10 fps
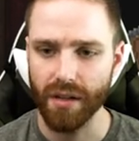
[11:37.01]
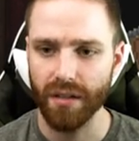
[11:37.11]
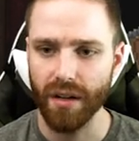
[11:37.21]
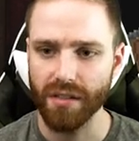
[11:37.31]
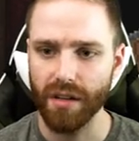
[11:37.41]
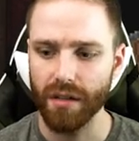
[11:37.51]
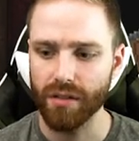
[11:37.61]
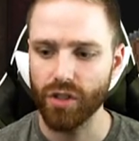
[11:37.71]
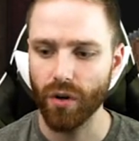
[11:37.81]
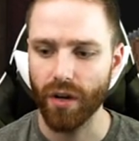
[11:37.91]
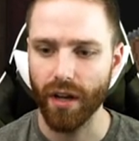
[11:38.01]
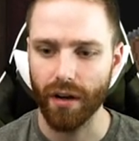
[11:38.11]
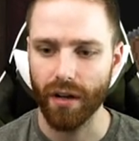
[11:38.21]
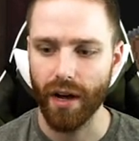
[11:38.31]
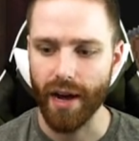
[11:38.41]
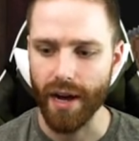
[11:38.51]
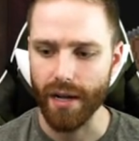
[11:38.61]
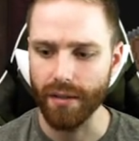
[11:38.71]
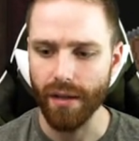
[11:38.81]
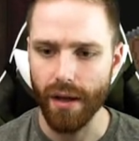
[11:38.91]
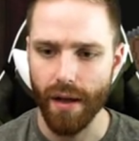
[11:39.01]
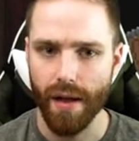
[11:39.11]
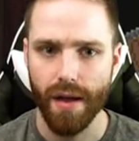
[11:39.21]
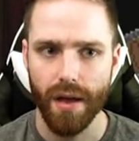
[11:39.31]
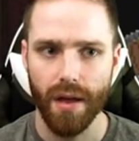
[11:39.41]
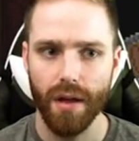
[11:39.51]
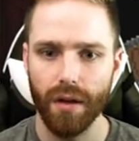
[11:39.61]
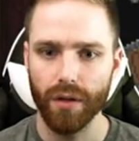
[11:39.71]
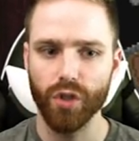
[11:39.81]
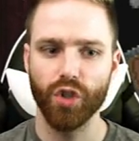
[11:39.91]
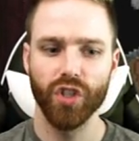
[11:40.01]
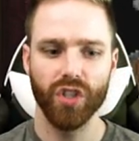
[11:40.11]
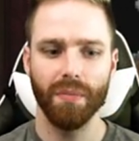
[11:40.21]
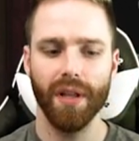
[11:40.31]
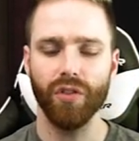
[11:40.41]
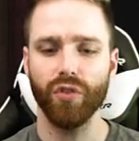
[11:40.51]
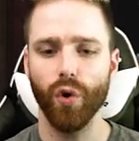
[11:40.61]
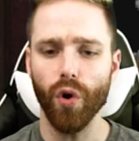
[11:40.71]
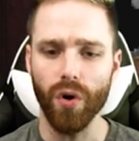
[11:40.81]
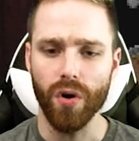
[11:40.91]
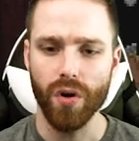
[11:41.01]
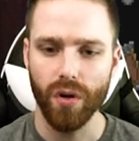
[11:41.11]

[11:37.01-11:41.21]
Another joker card. Judgmento.